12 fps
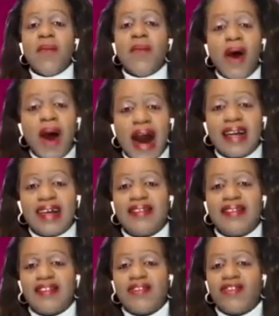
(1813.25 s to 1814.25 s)
More
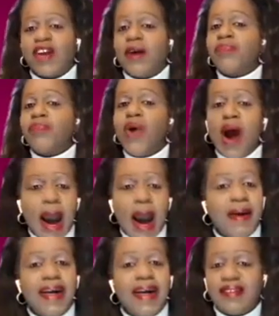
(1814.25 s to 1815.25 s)
architecture, more
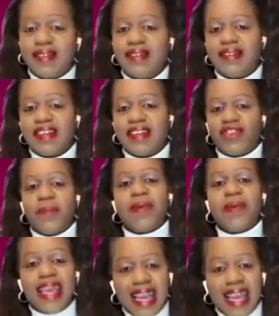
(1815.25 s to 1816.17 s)
urban citizenship